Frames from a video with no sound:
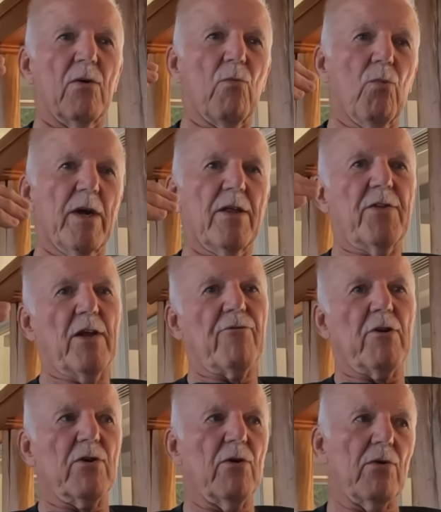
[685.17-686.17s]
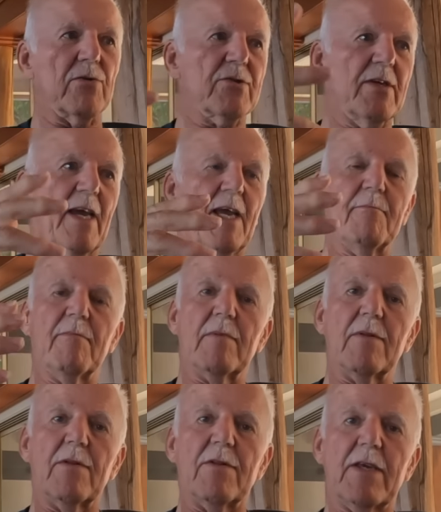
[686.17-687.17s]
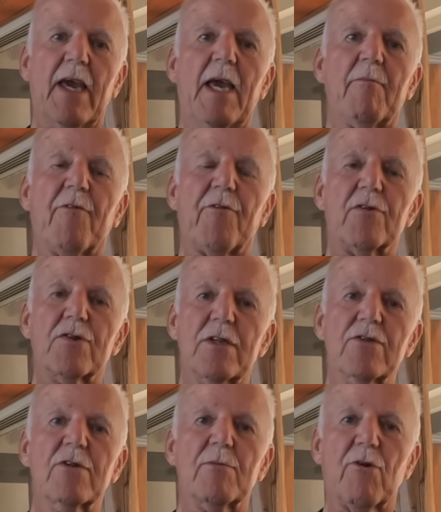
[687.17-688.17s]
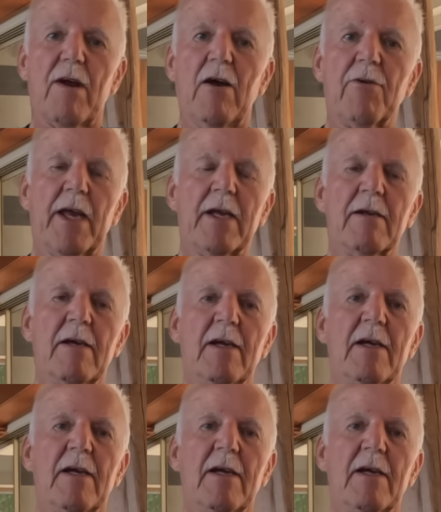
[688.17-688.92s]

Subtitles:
with different goals. The aim for system grounding